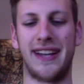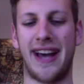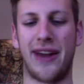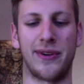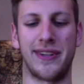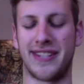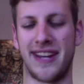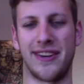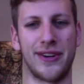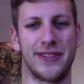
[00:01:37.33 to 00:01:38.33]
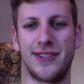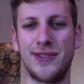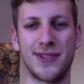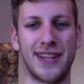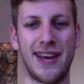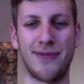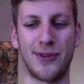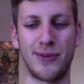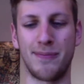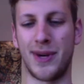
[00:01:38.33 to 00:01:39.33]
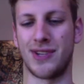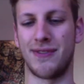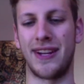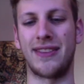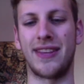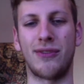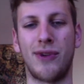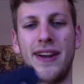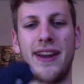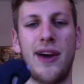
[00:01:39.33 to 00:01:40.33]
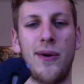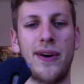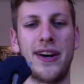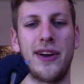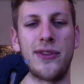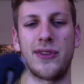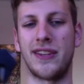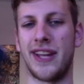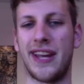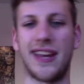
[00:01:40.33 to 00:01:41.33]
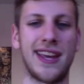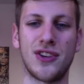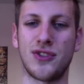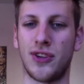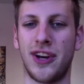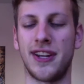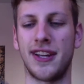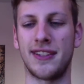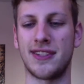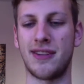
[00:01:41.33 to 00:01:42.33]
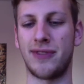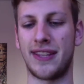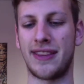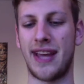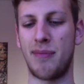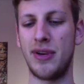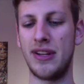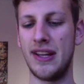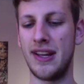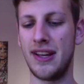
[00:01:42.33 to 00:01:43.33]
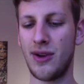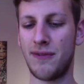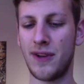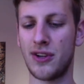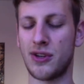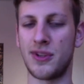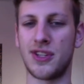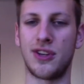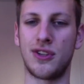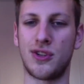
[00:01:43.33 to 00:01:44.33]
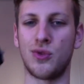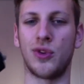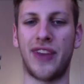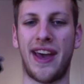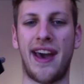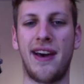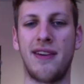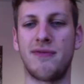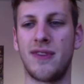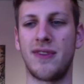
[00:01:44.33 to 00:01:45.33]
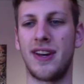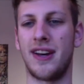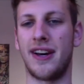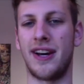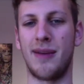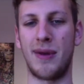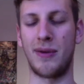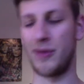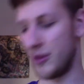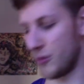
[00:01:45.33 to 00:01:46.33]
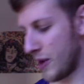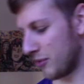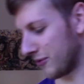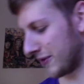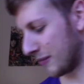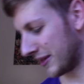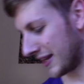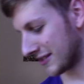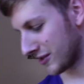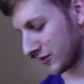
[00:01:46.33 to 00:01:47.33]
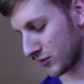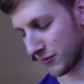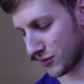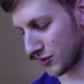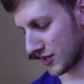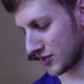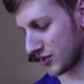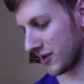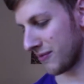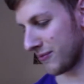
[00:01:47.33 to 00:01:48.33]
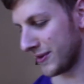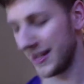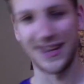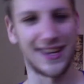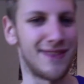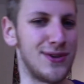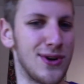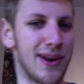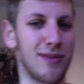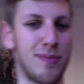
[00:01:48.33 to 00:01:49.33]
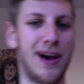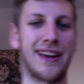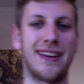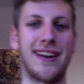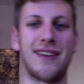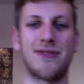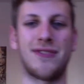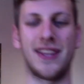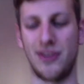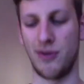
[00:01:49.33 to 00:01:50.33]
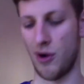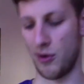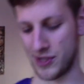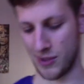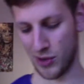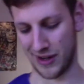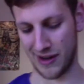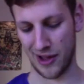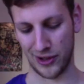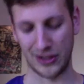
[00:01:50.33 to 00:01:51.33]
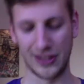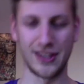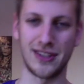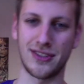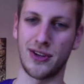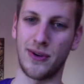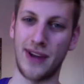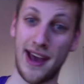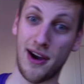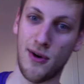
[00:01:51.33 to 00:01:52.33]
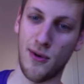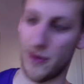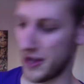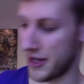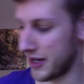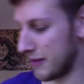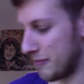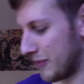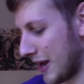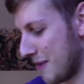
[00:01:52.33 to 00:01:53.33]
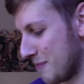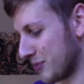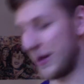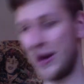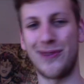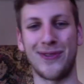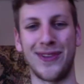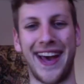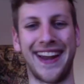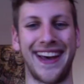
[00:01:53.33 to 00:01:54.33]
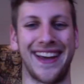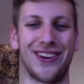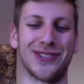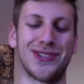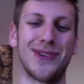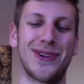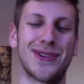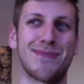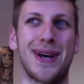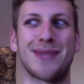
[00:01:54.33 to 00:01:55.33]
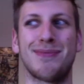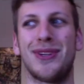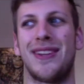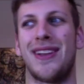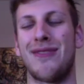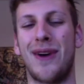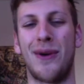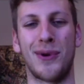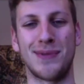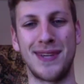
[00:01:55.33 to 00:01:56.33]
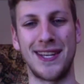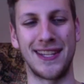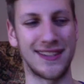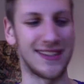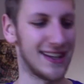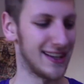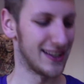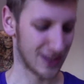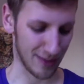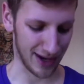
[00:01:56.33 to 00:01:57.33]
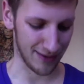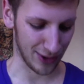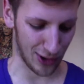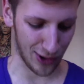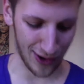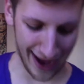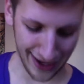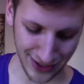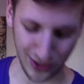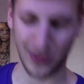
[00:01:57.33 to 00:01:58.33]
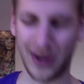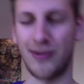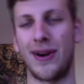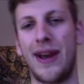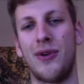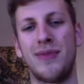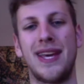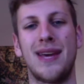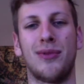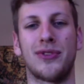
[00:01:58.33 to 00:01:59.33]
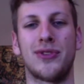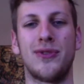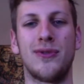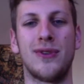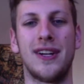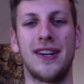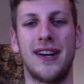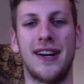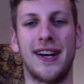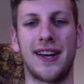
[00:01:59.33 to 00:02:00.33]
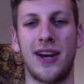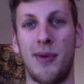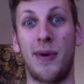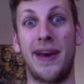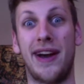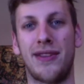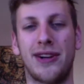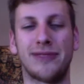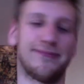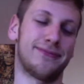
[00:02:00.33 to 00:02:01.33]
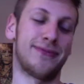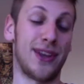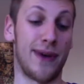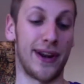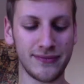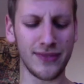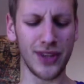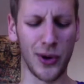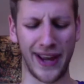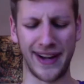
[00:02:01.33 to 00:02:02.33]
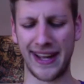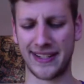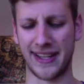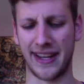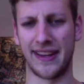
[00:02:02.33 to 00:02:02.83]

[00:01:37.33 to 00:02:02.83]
I don't intend on using that for much of anything right now, other than like occasional cutting and stuff like that. But, you know, I figured it's always a good tool to have, and the Weber family has their sort of tradition of, if you don't have a pocket knife, then you owe someone $1. So now I'm prepared for that, and also there's the possibility that if I were to be in some kind of a car accident or whatever, I would be able to cut my way out of there, theoretically. Okay, next thing.